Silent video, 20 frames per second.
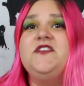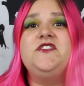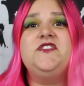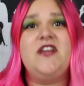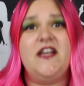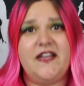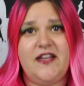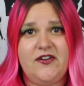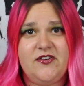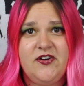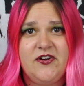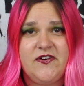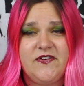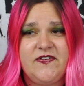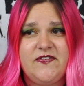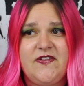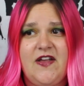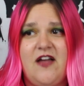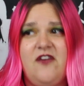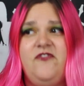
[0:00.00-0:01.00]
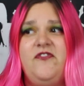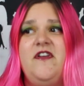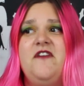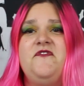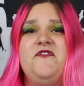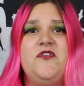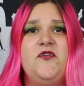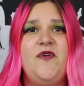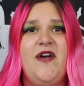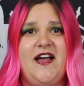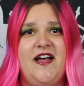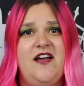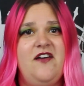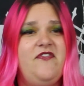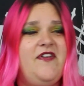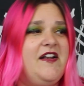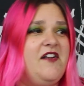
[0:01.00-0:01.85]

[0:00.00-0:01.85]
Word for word: Check out her stuff if you have